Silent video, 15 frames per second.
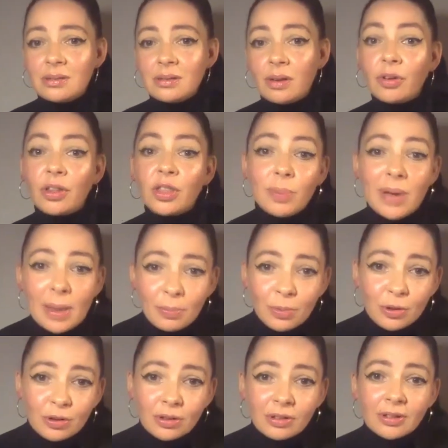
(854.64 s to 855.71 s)
of other
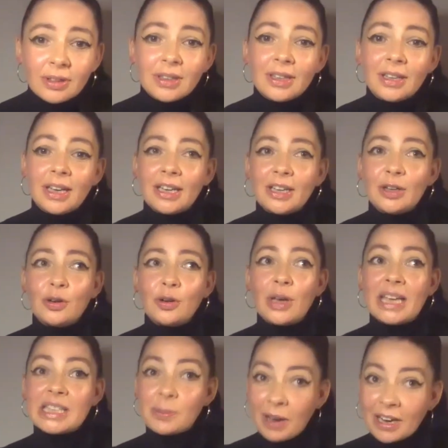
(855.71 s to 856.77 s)
people, you know,
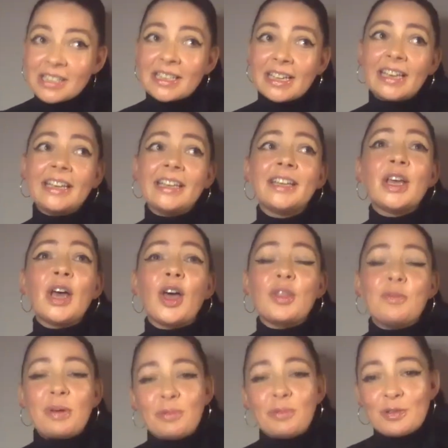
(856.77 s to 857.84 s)
especially other
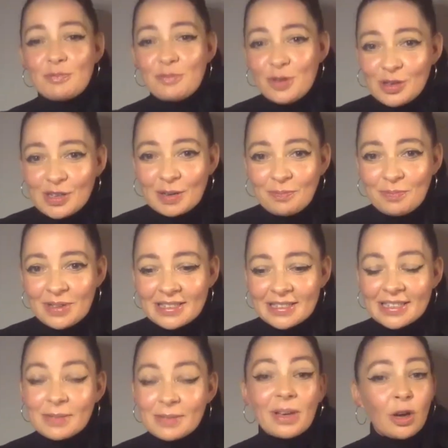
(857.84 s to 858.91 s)
people in the music
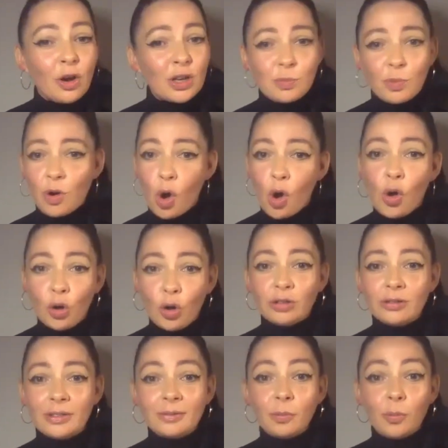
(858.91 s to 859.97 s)
business, because we're
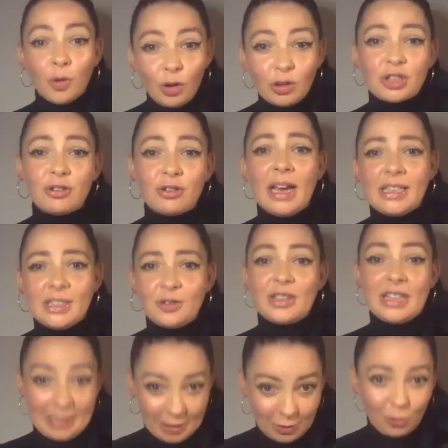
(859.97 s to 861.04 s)
all we're all trained.
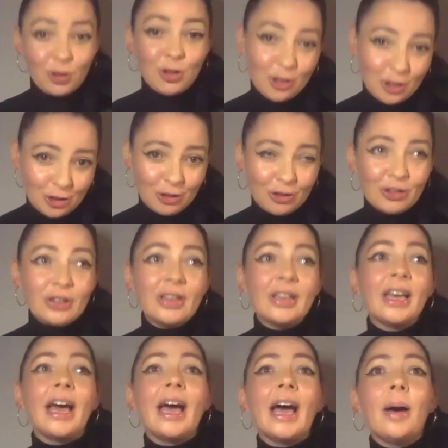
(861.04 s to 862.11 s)
This is what you do.
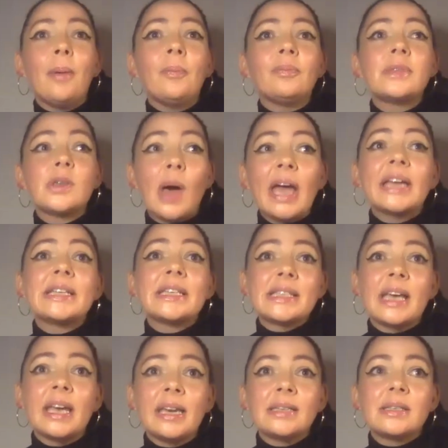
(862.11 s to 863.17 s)
Um, so I
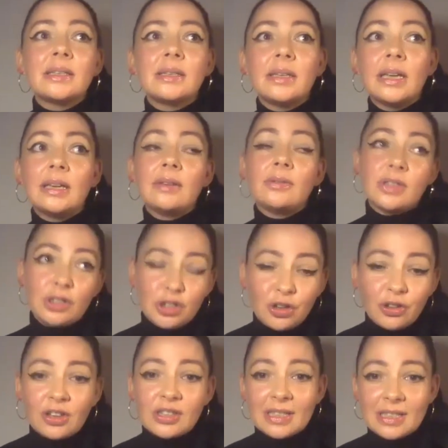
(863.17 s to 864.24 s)
decided in uh,
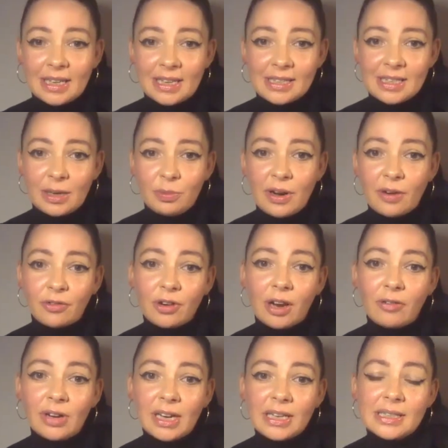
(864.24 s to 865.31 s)
2016, whenever I
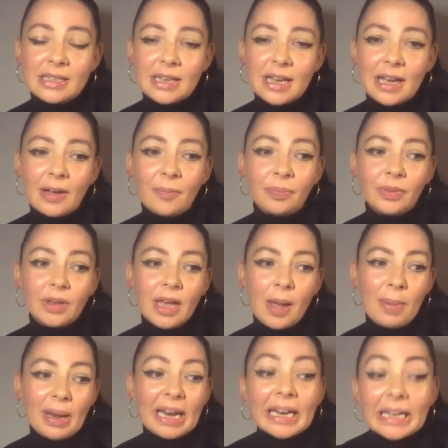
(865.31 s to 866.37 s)
released uh,
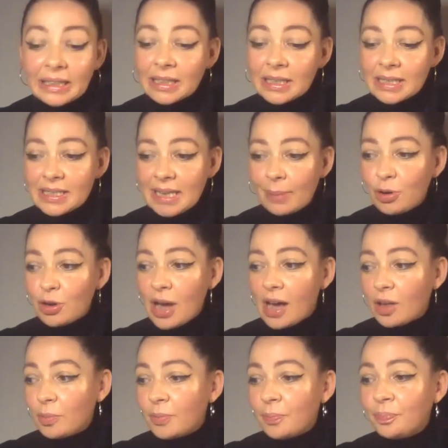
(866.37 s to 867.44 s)
my little debut
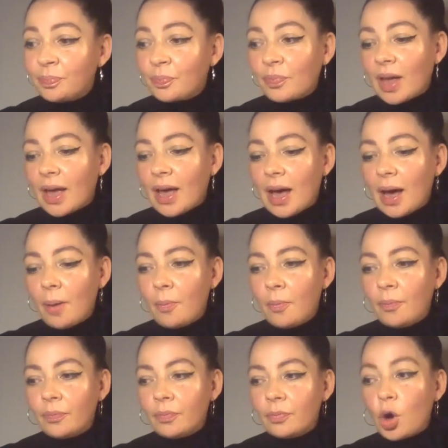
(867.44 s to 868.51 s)
album
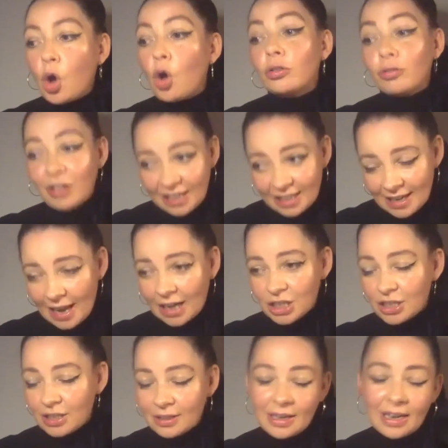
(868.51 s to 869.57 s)
um, called
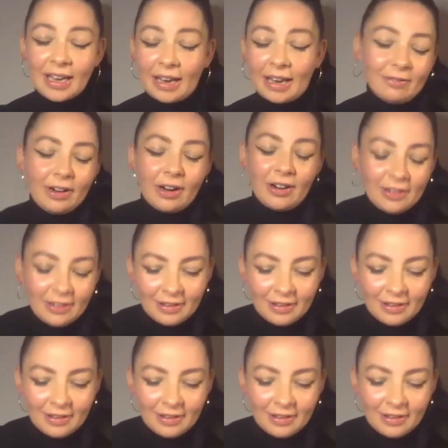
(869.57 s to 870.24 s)
Reconnection, again very